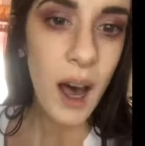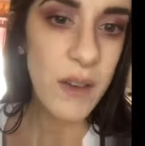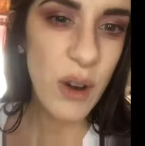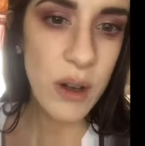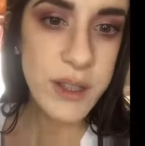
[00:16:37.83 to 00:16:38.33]

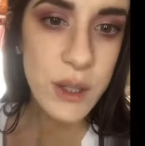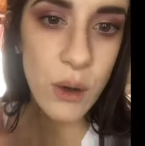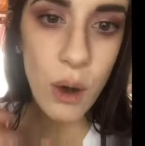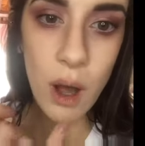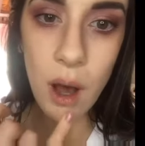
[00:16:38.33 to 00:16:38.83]
I've
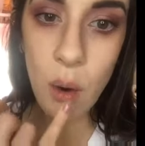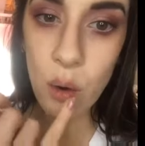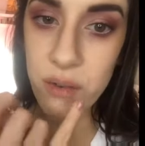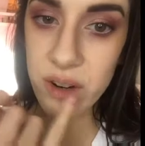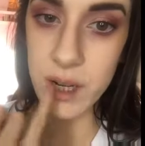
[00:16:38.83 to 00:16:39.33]
also
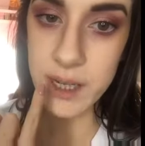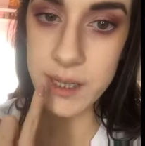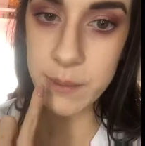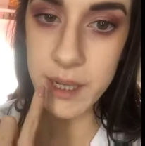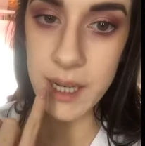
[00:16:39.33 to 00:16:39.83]

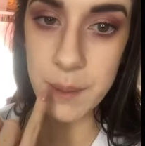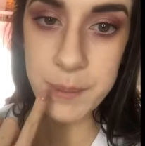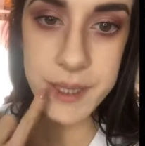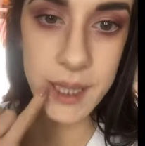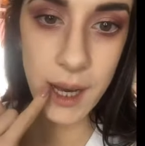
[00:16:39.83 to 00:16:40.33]
overlined my
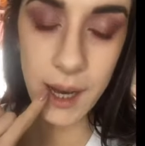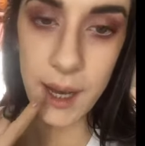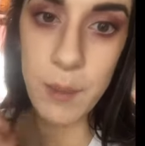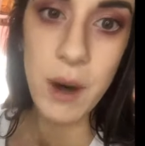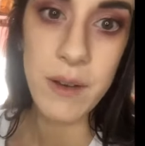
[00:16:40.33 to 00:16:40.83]
lips. I
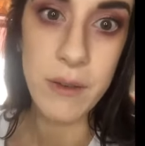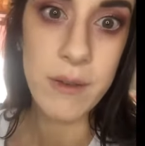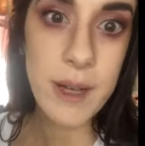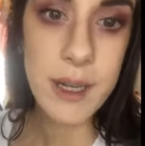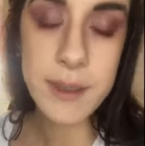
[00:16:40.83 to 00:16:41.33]
have a
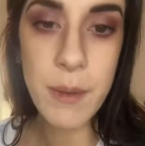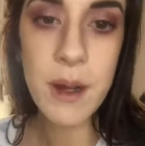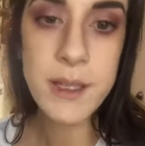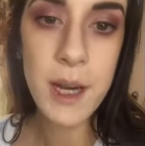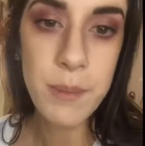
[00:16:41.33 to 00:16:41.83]
really
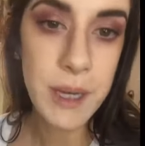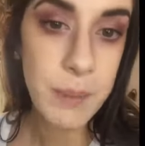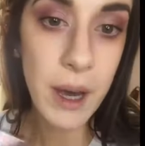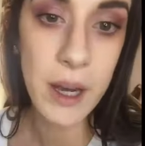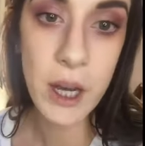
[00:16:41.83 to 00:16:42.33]
small top
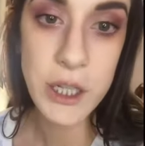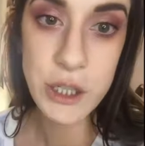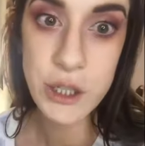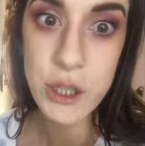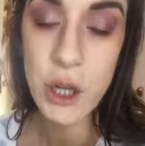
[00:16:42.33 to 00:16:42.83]
lip and I
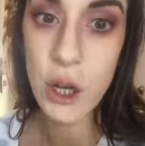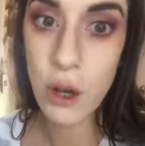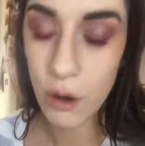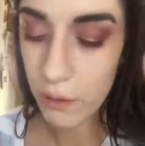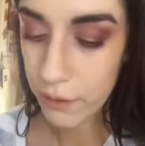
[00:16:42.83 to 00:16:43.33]
just
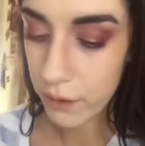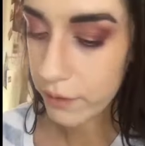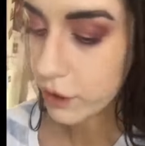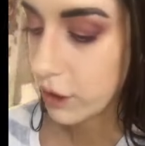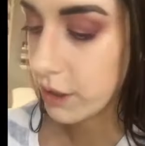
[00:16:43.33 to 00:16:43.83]
love
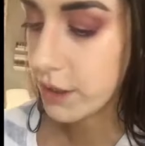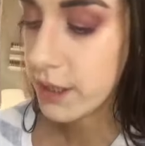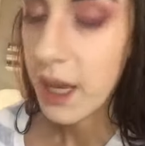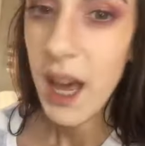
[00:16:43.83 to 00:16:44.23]
overdrawing it.